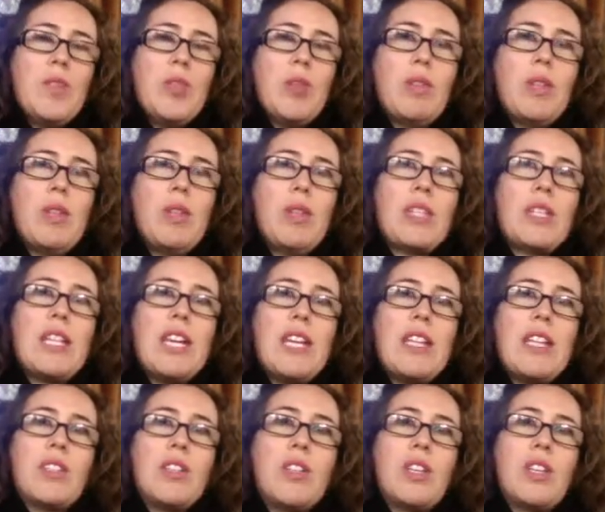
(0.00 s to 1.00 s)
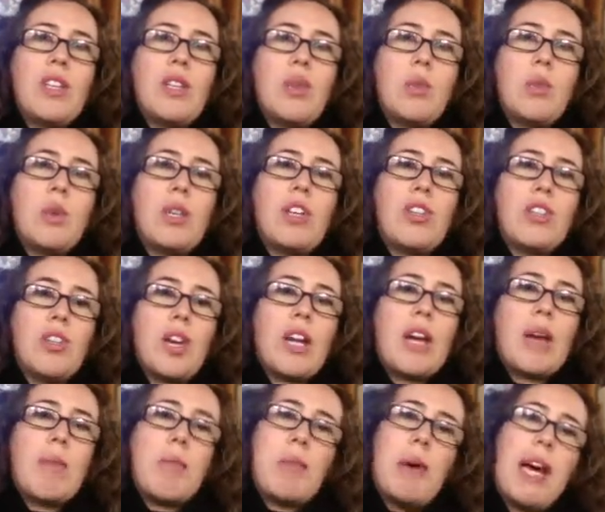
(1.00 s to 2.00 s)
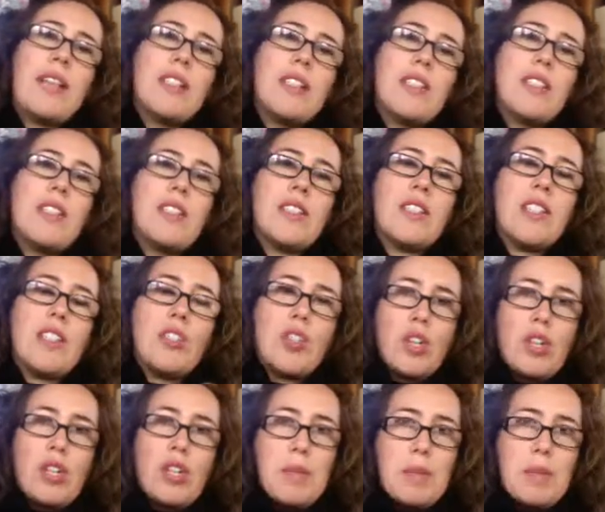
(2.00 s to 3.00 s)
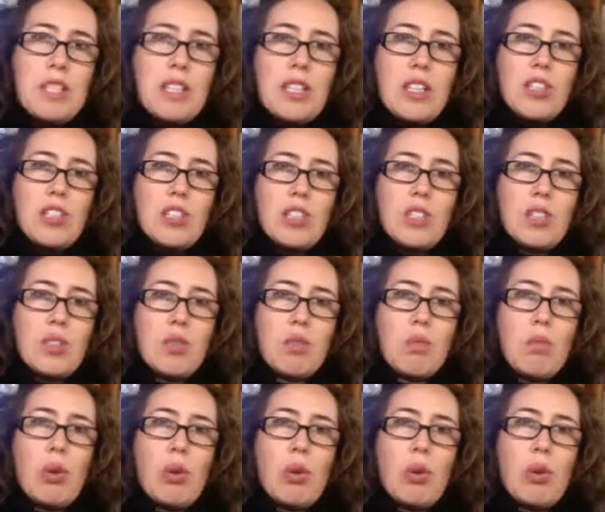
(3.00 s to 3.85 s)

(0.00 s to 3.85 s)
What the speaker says: You've looked at, what are your capacities and your limitations,